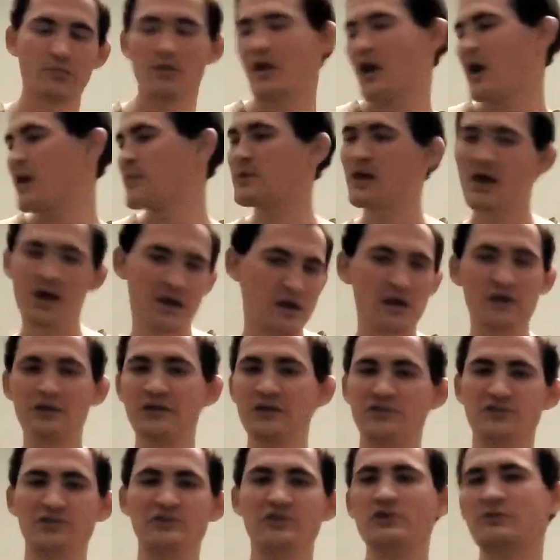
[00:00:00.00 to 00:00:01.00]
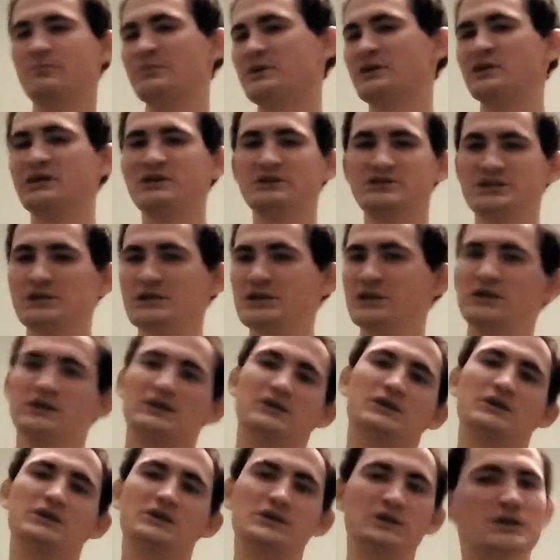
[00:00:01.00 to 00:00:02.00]
I'm not going to listen to it because
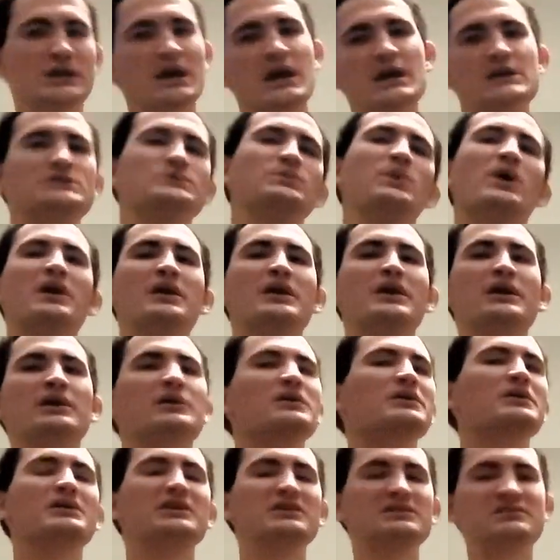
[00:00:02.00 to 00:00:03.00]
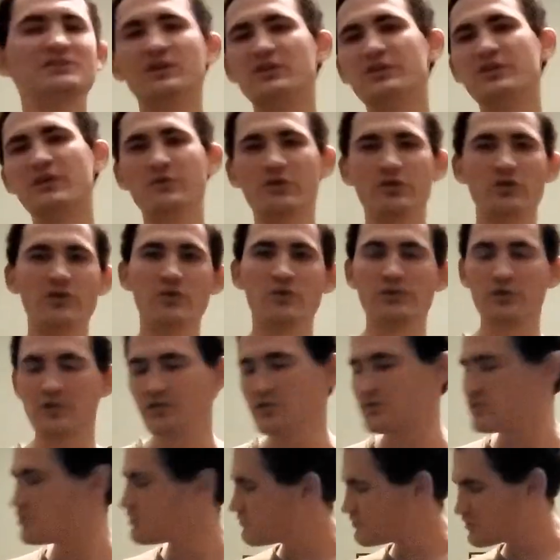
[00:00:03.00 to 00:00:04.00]
you guys want to continue living your
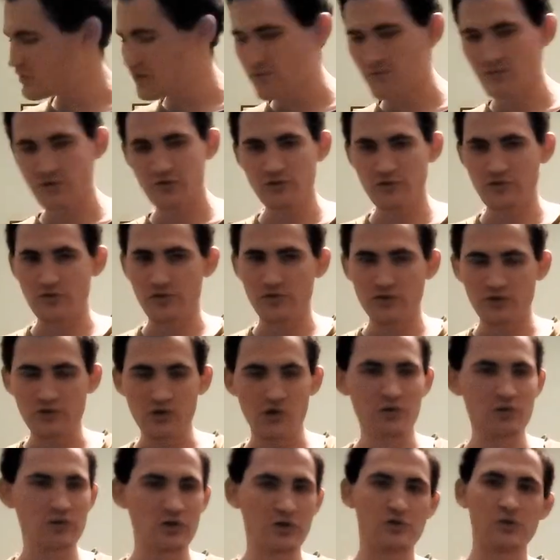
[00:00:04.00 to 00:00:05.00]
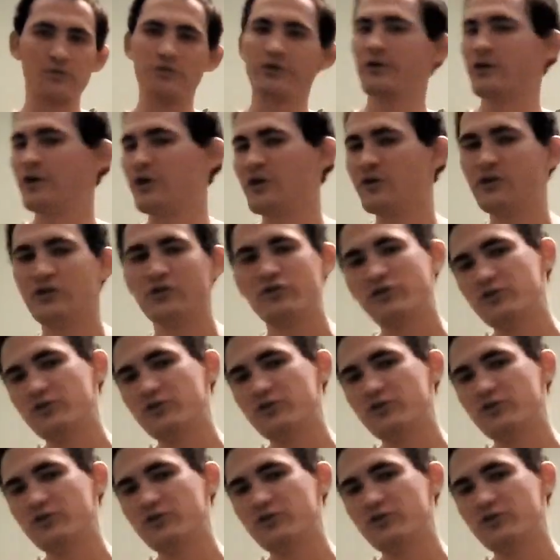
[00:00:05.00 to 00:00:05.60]
living your little world and